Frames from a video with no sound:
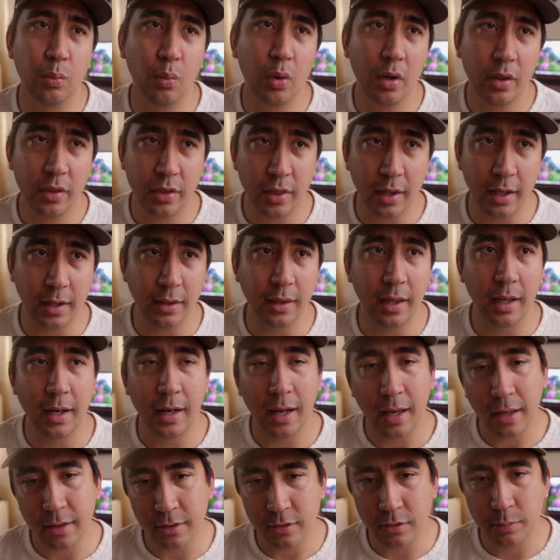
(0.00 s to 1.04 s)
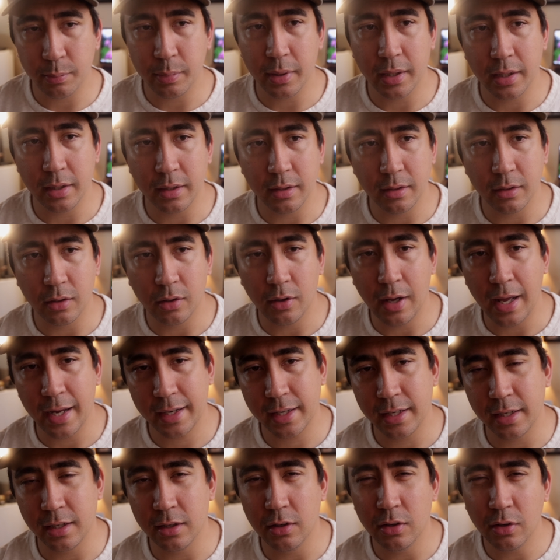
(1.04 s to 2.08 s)
one thing that has been
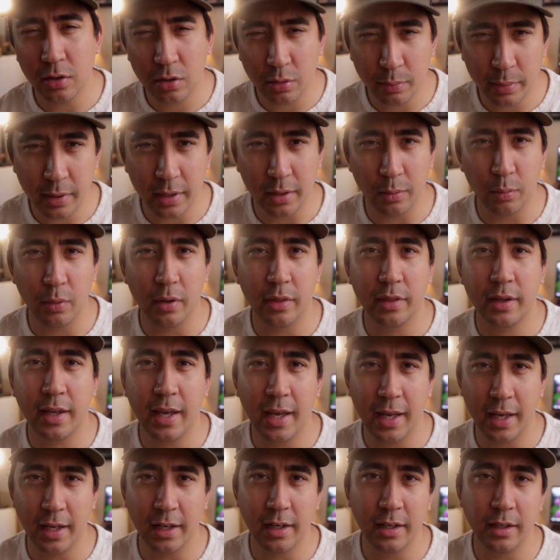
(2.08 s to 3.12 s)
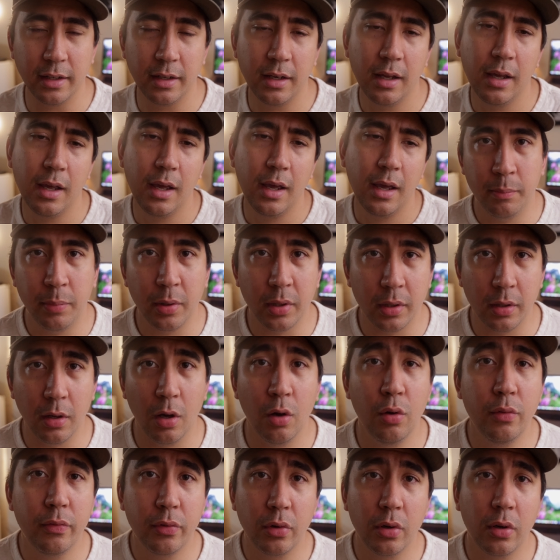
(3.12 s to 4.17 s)
lacking a little bit with Canon. But
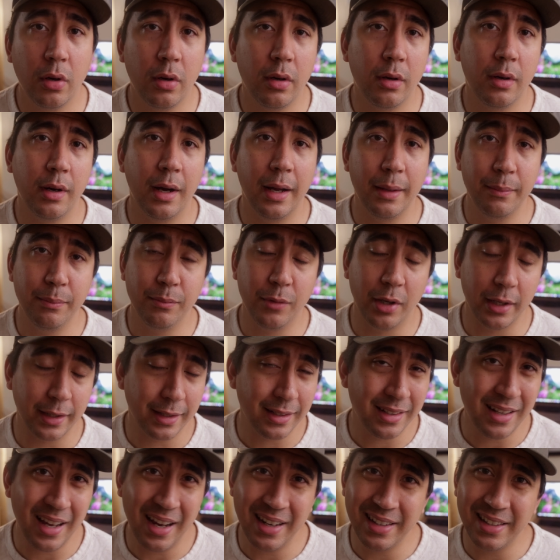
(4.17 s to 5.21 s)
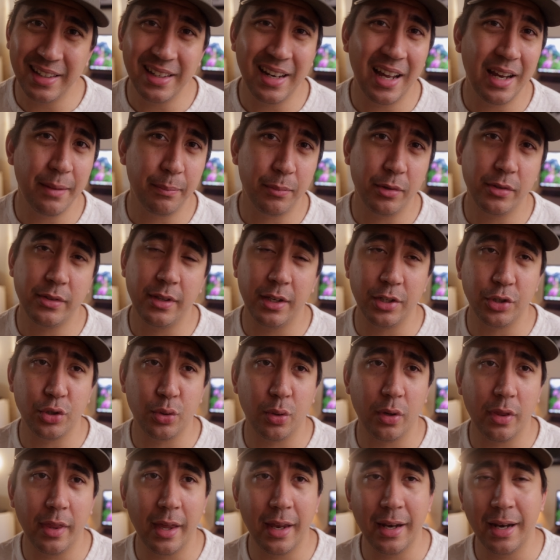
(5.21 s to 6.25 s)
overall, I'm like 99%
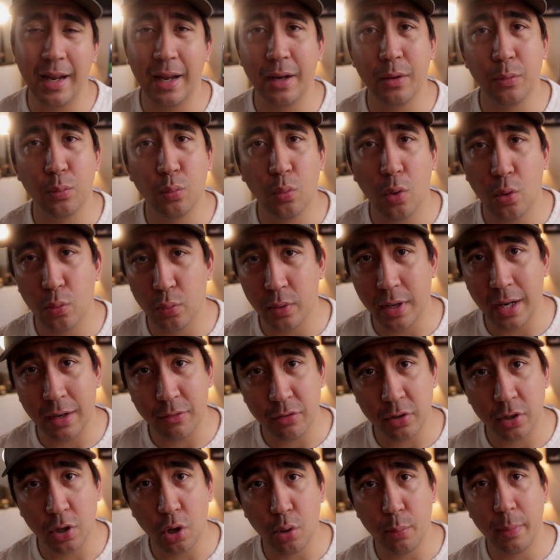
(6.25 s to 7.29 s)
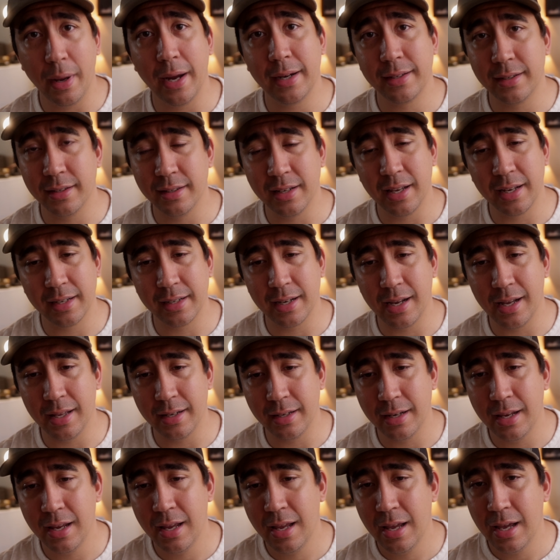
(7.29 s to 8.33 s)
sure that I won't ever go back to
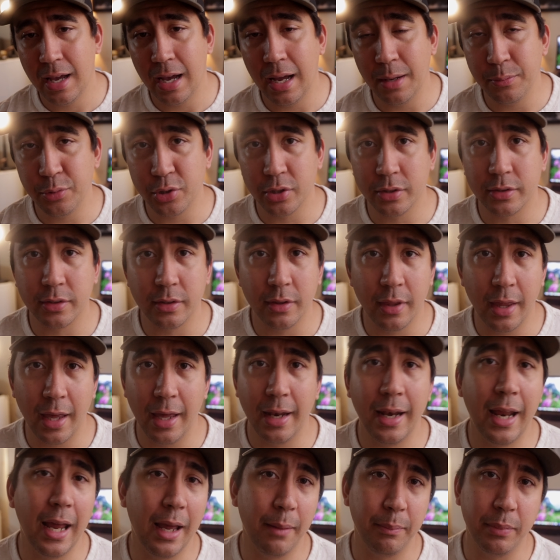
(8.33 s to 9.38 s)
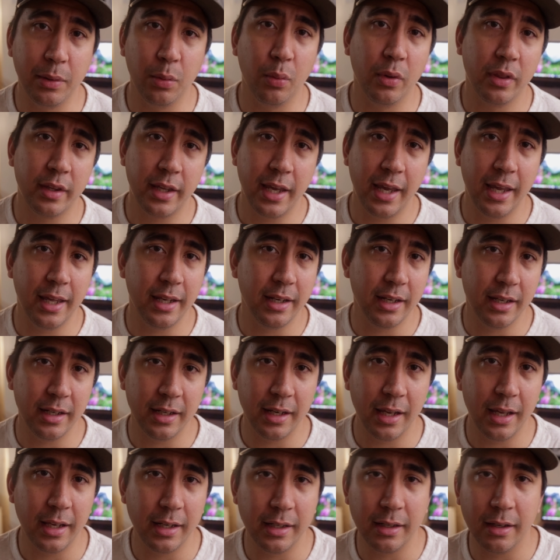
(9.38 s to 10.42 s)
Nikon. I'm just that happy with Canon,
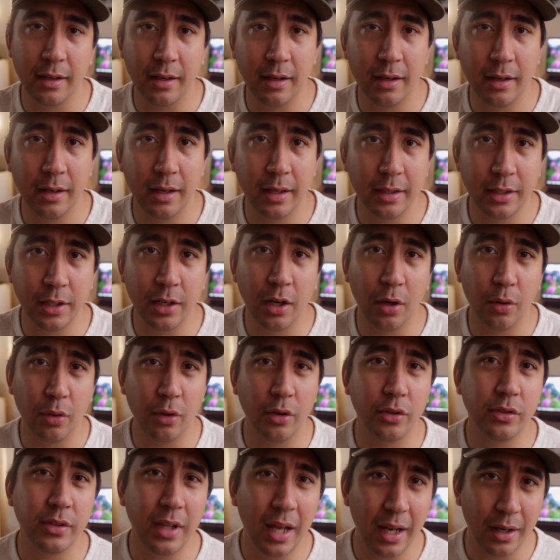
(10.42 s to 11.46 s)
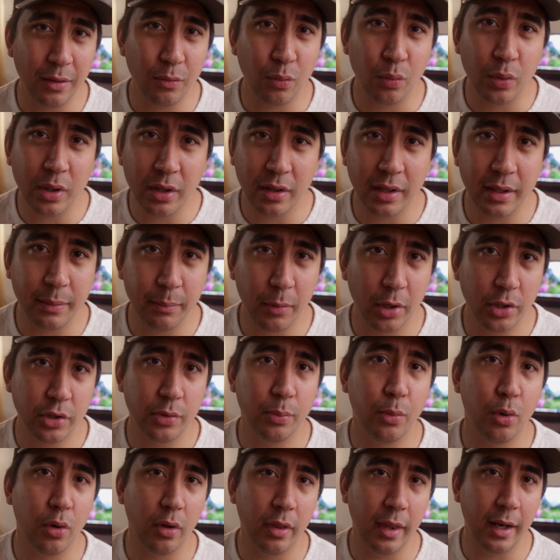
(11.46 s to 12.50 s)
and you know, there's not really much
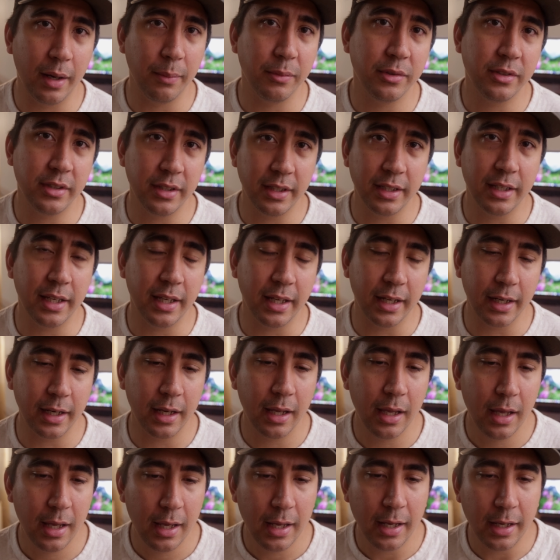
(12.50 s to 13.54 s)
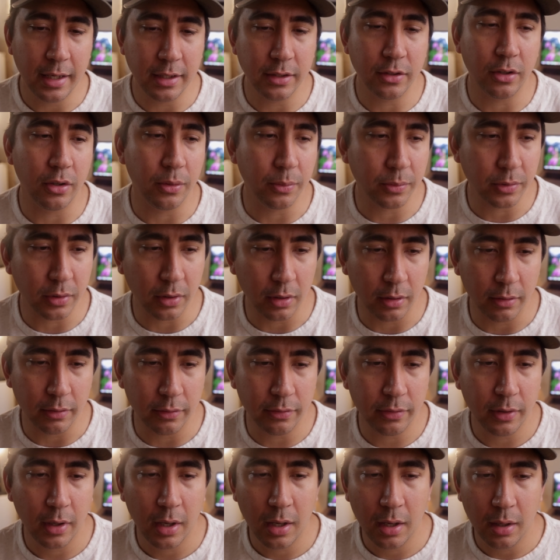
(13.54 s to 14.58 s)
more that I'm seeking in terms
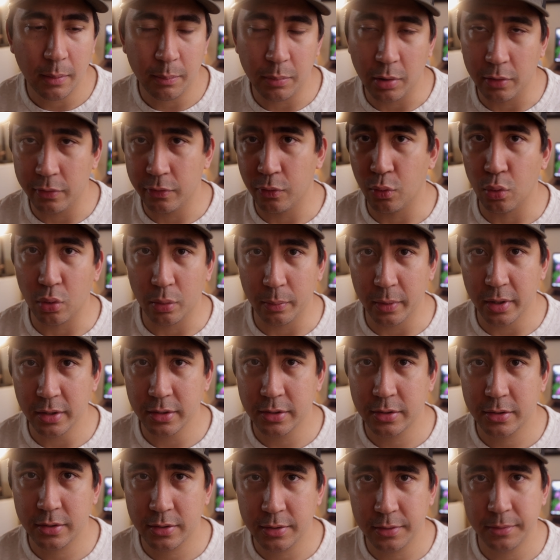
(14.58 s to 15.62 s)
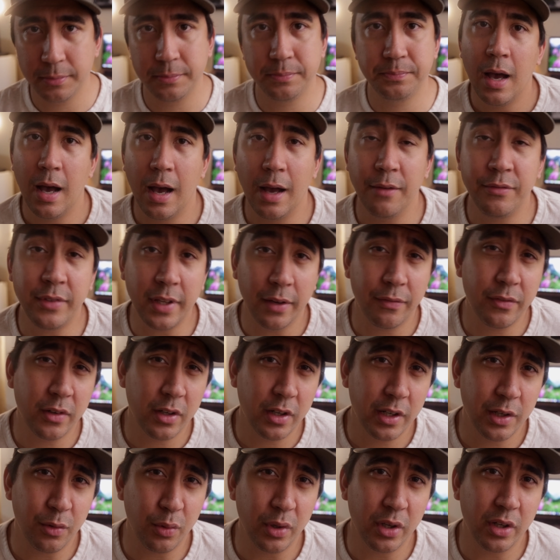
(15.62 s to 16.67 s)
of performance. I've
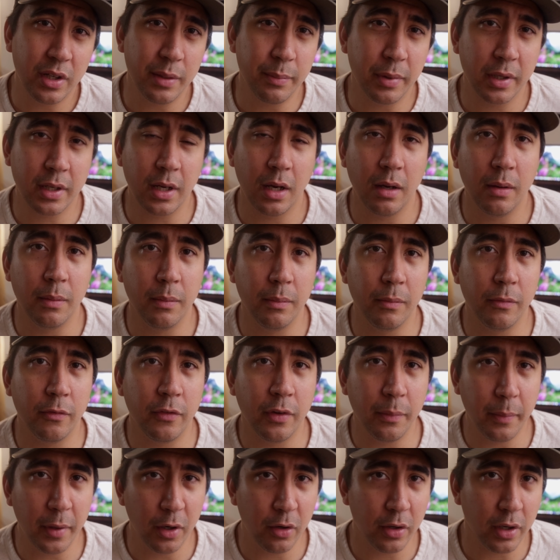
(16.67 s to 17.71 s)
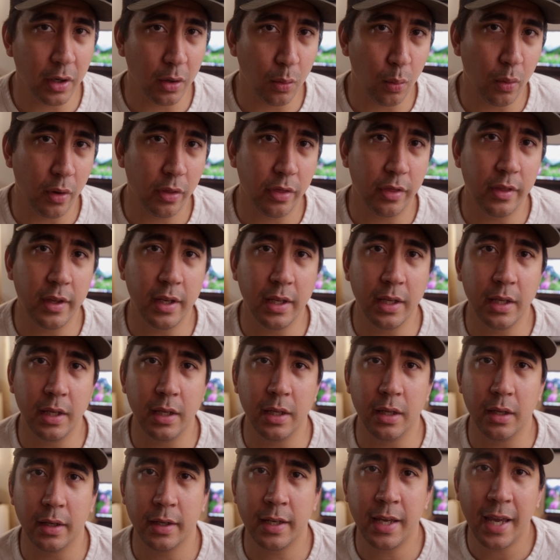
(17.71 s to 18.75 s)
definitely really become familiar with
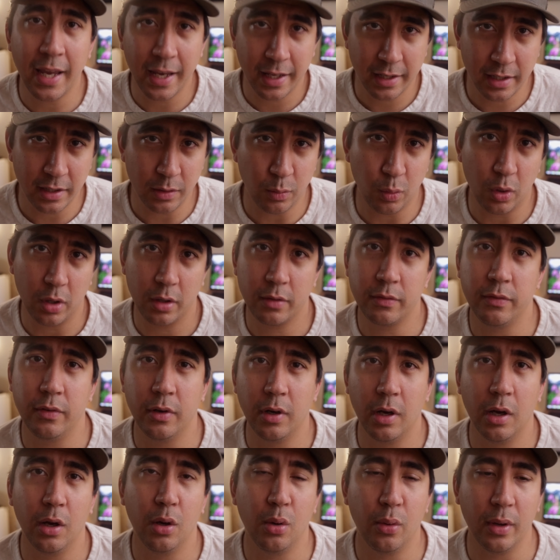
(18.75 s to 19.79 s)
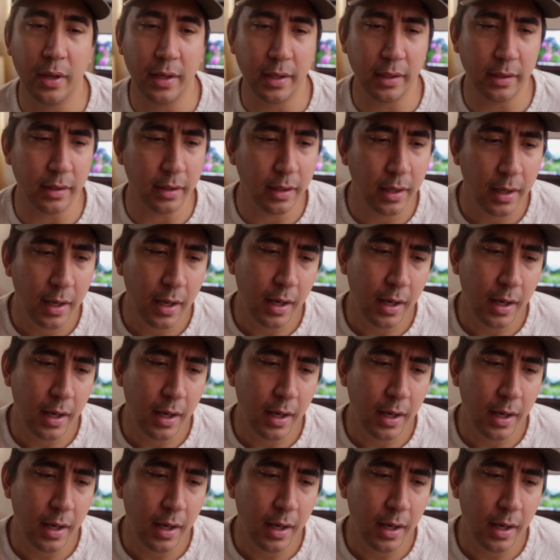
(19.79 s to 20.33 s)
the Canon workflow and